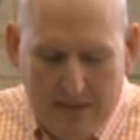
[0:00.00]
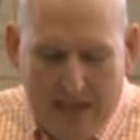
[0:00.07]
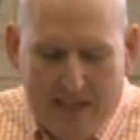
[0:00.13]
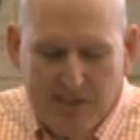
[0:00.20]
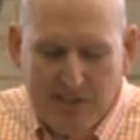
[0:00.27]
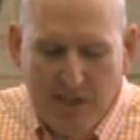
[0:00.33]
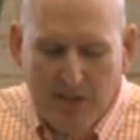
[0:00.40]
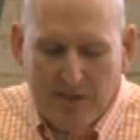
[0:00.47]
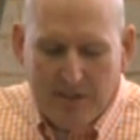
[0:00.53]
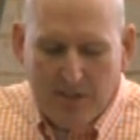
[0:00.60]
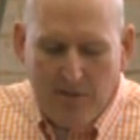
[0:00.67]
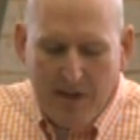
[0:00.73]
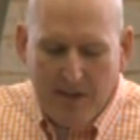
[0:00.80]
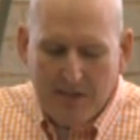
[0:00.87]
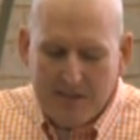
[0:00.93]
As noted, the
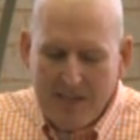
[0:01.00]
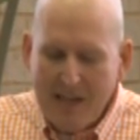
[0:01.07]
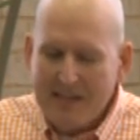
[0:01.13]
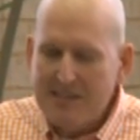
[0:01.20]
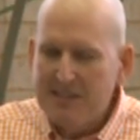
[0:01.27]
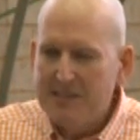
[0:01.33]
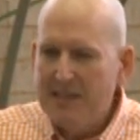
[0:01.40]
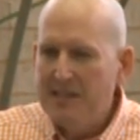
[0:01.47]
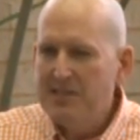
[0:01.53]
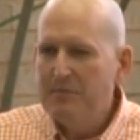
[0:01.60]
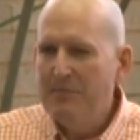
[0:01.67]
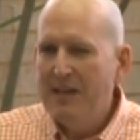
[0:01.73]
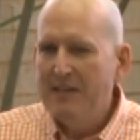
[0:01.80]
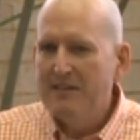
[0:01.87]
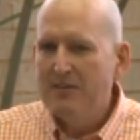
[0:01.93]
crater attack
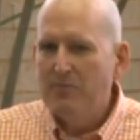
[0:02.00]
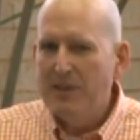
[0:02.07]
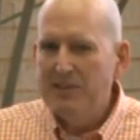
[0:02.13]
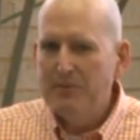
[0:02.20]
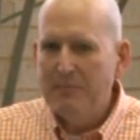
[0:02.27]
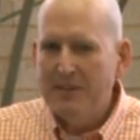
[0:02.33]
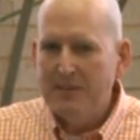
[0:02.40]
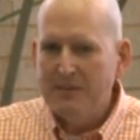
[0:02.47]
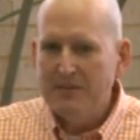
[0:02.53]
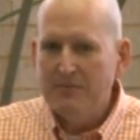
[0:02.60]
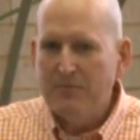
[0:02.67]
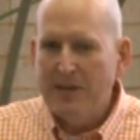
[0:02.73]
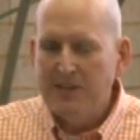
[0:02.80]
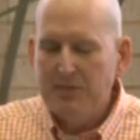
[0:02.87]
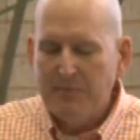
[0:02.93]
decimated the
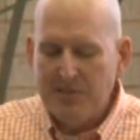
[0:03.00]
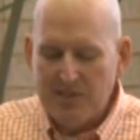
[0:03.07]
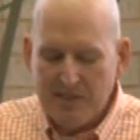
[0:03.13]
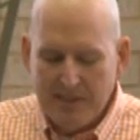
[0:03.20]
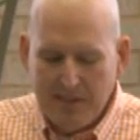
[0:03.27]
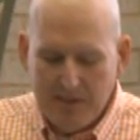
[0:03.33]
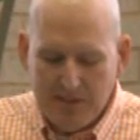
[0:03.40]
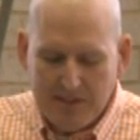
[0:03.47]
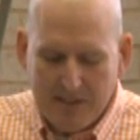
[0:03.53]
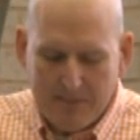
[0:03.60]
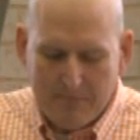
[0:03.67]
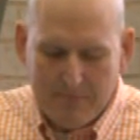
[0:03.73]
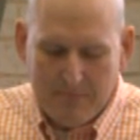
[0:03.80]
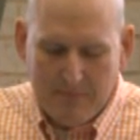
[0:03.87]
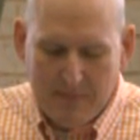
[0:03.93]
regiment's leadership.